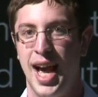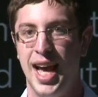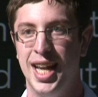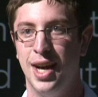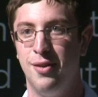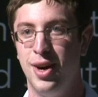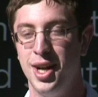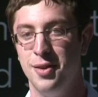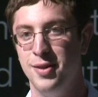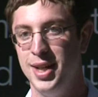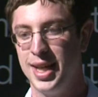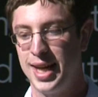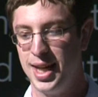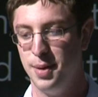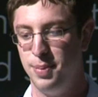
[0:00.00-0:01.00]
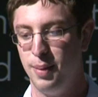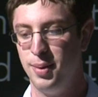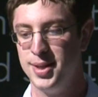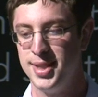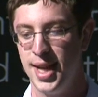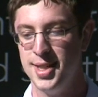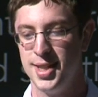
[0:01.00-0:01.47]
and I want to really kind of
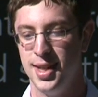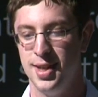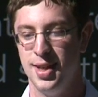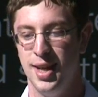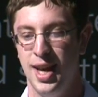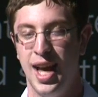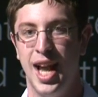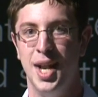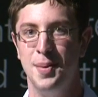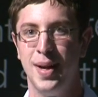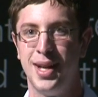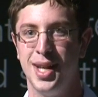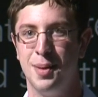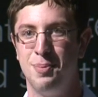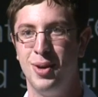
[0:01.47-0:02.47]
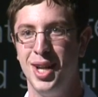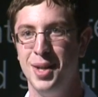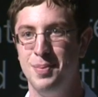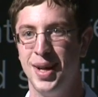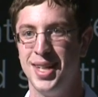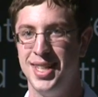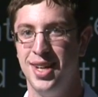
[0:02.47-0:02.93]
publicize it and make it a
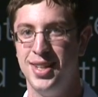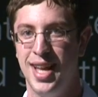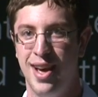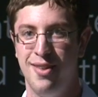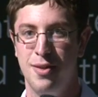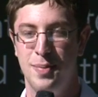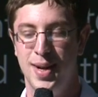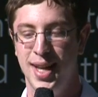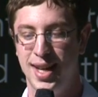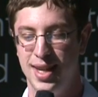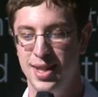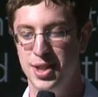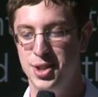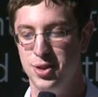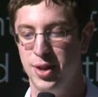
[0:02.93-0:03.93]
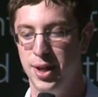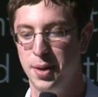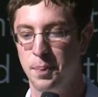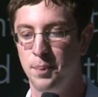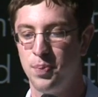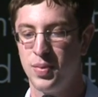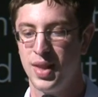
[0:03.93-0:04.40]
pretty big deal that everybody can
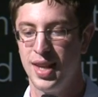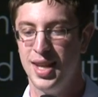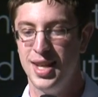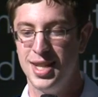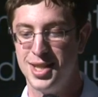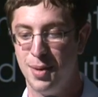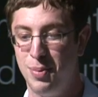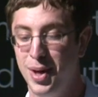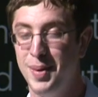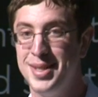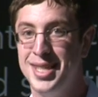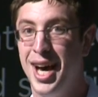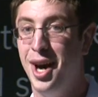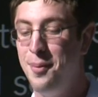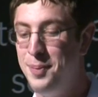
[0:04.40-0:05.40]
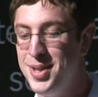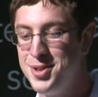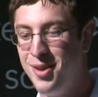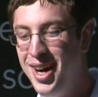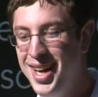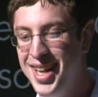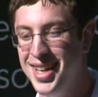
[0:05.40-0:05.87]
enjoy. So pretty much help is
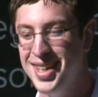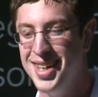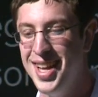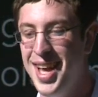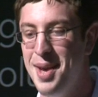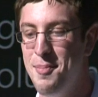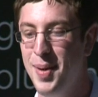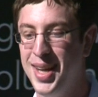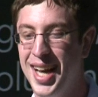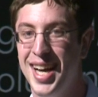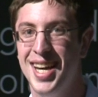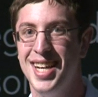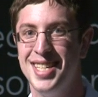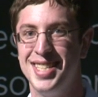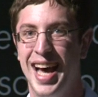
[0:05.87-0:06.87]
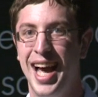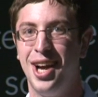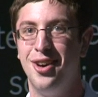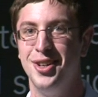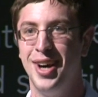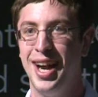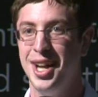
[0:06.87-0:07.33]
wanted, because I
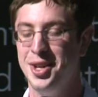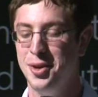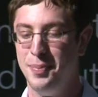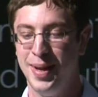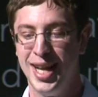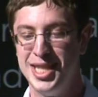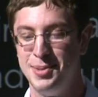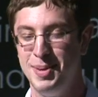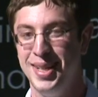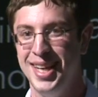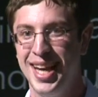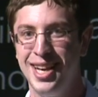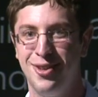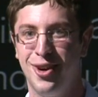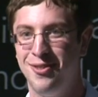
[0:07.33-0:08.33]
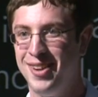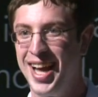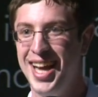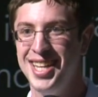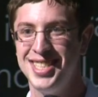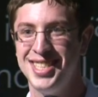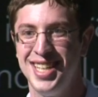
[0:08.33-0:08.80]
don't know how to do PHP yet or
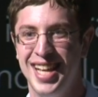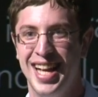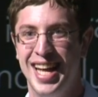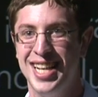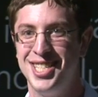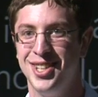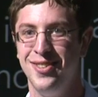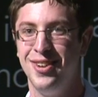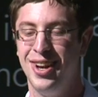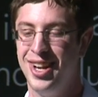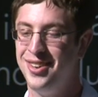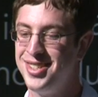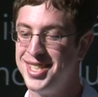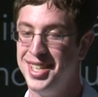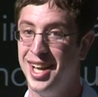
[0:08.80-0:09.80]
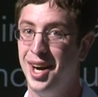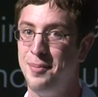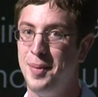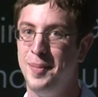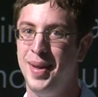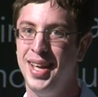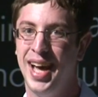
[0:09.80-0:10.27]
Flash, and so if you're interested in
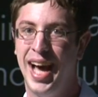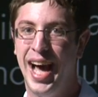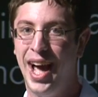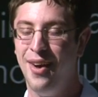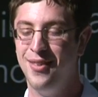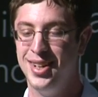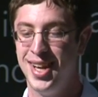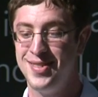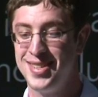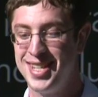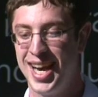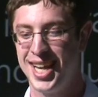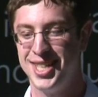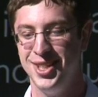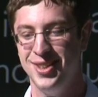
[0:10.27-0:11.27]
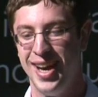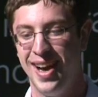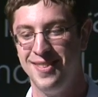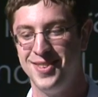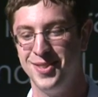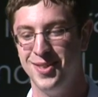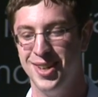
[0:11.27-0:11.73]
helping me, I would love to talk to you
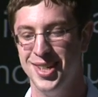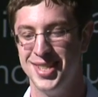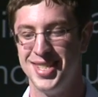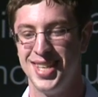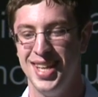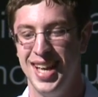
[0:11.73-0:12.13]
afterwards.